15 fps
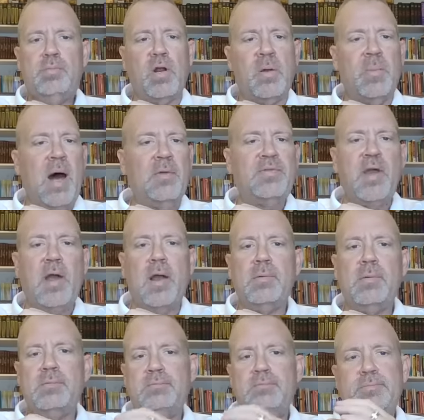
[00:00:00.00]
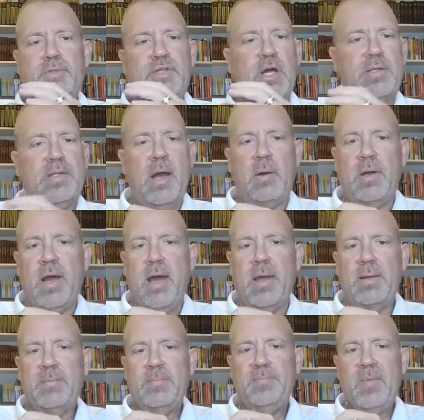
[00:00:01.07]
Put him out there, shutdown
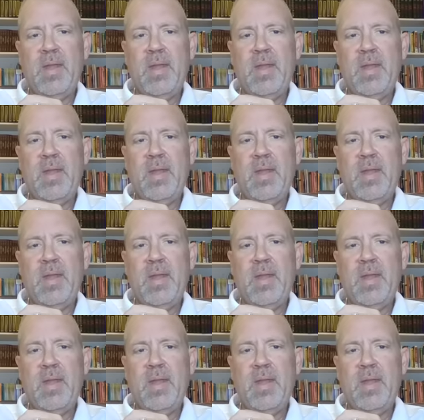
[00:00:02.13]
guy.